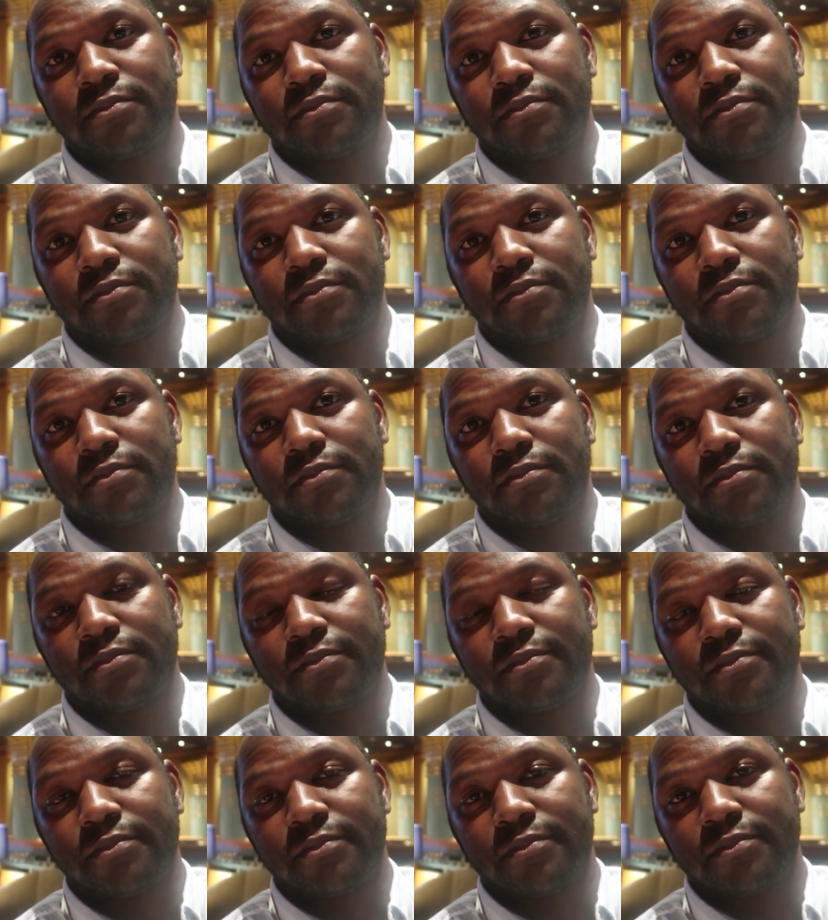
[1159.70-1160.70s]

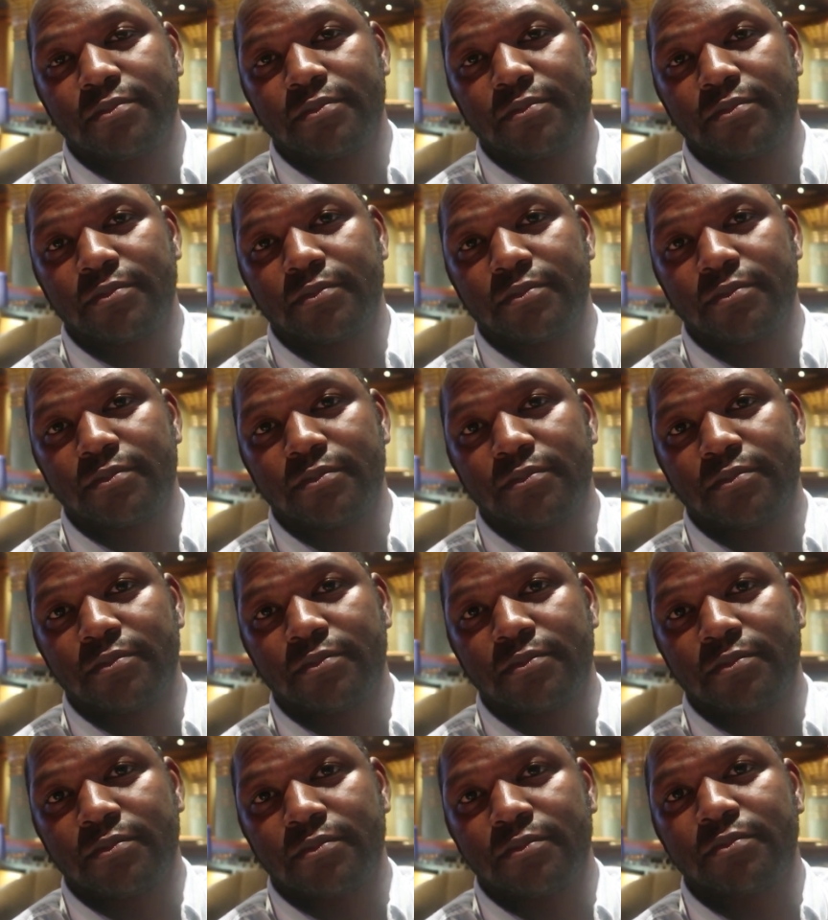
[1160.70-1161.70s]

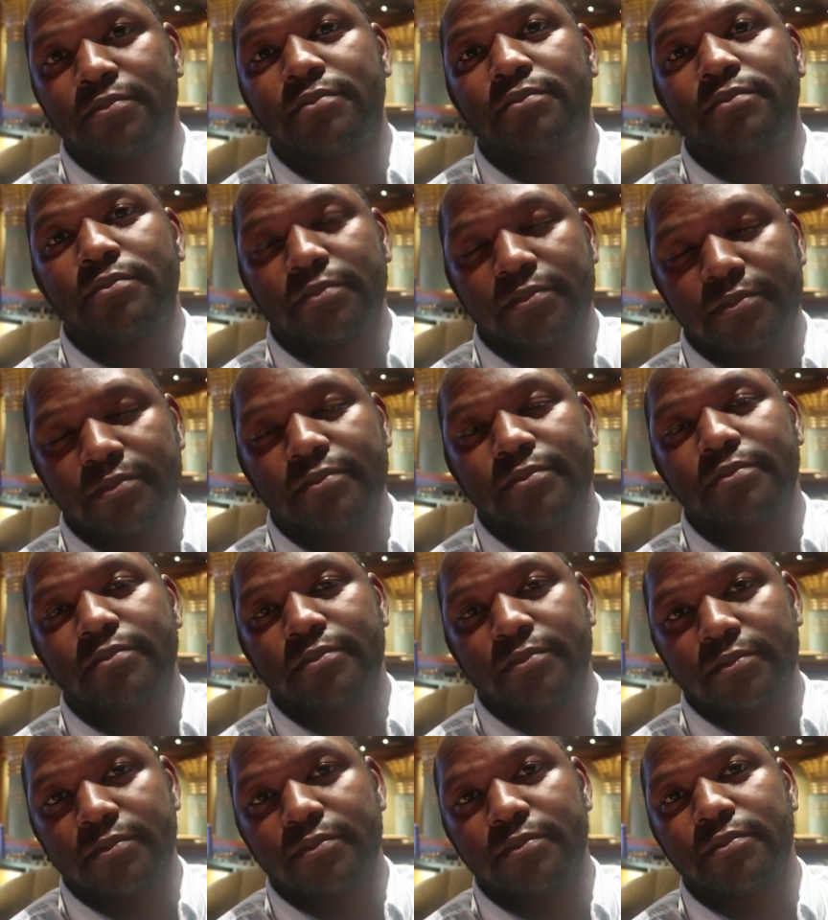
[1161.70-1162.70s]

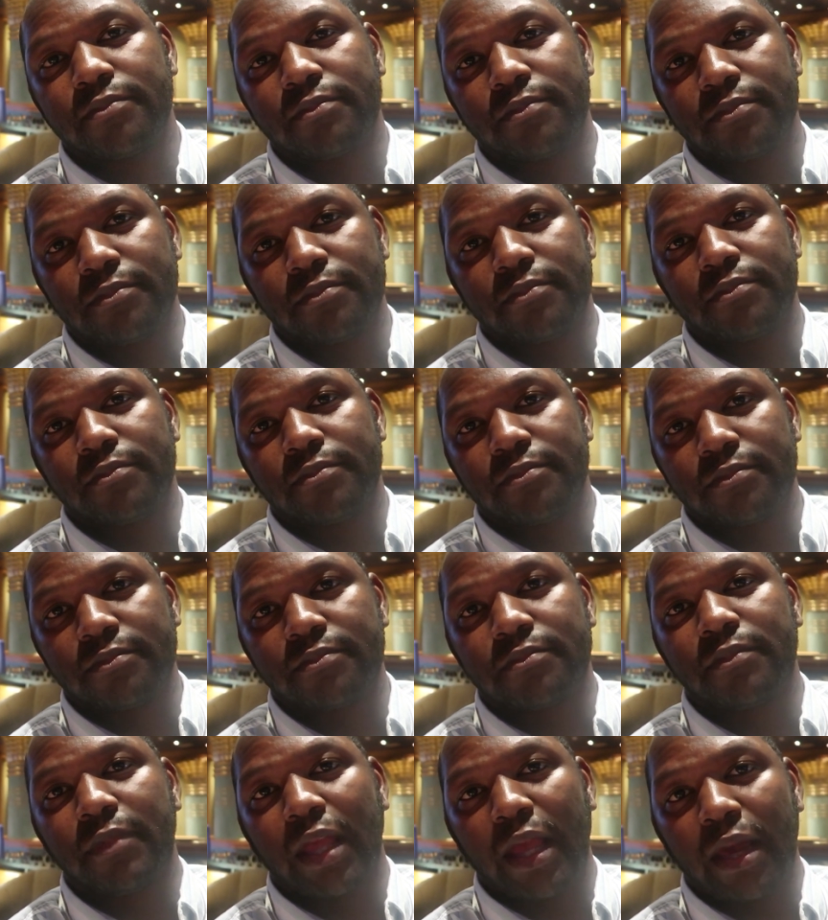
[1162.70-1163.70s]

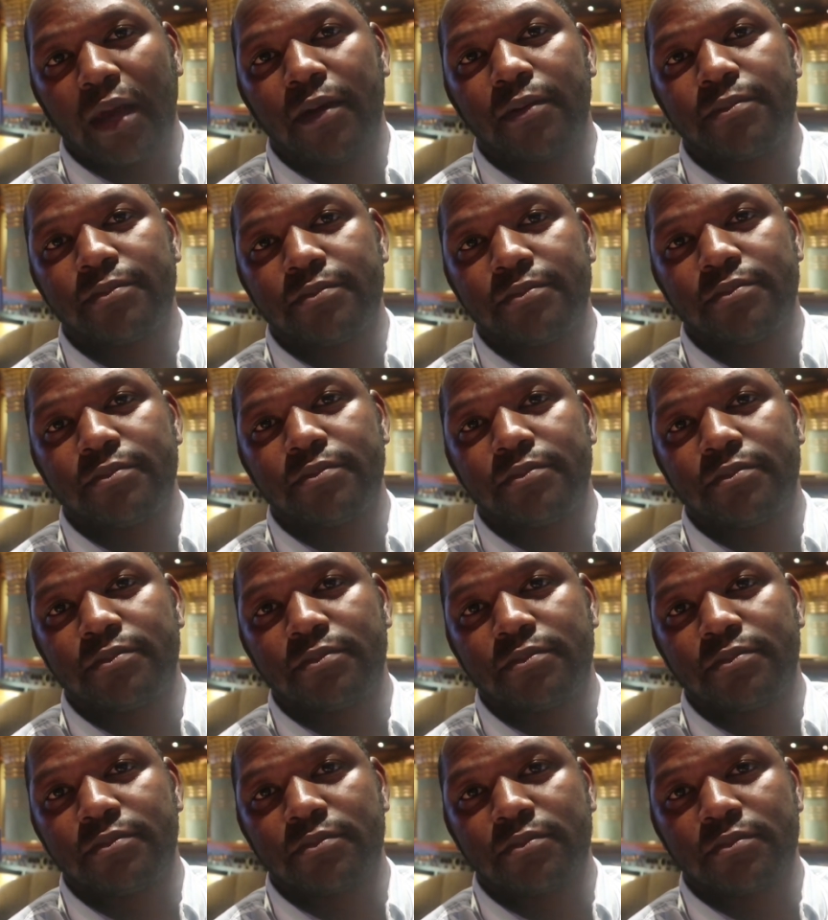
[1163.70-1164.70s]

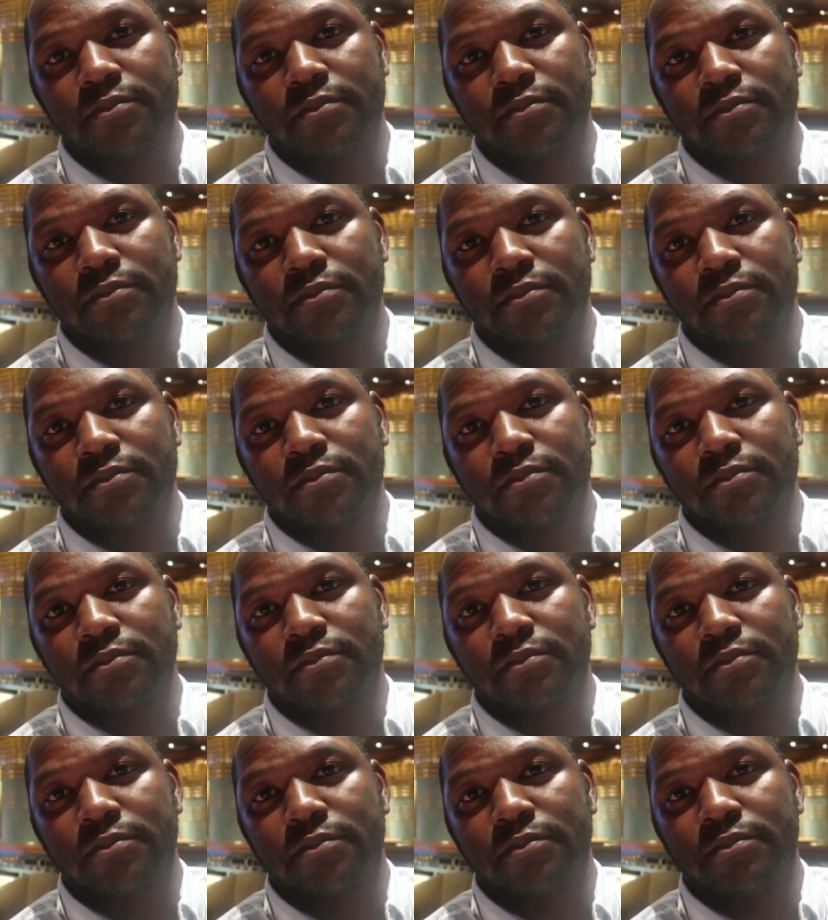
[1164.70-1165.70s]

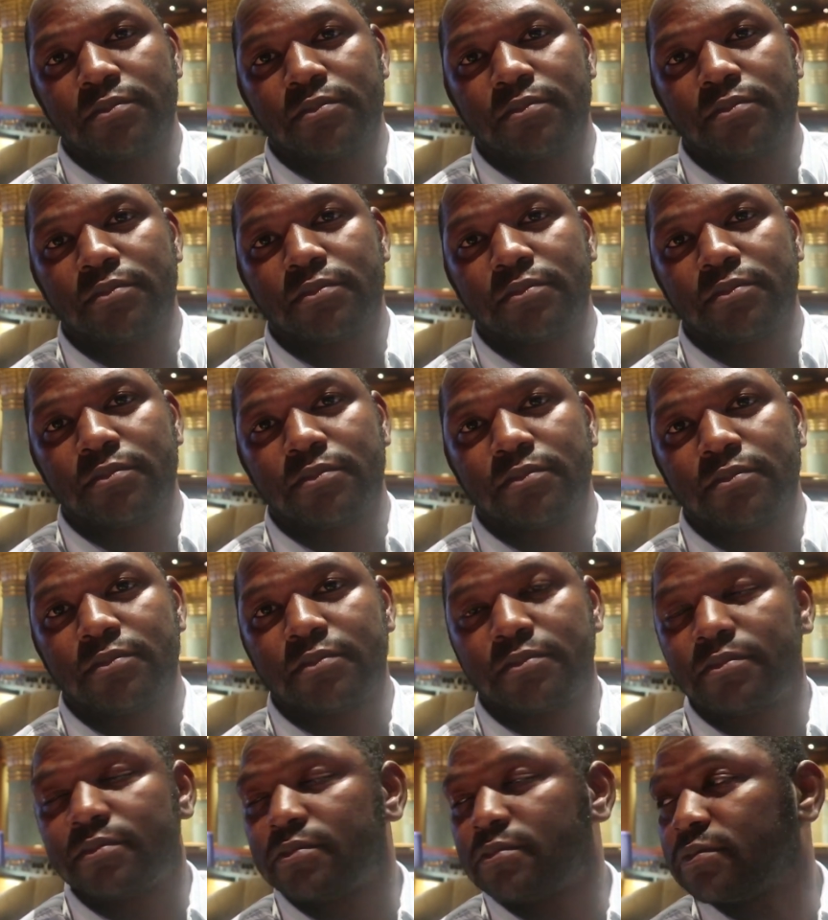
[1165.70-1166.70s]

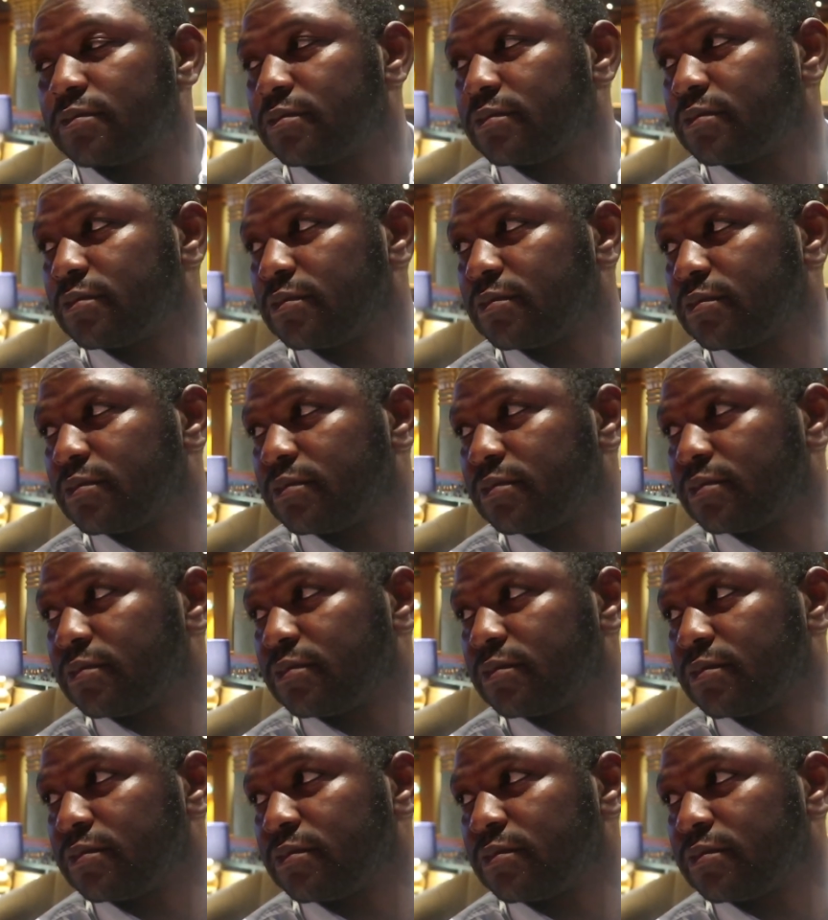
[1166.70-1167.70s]
(not speaking)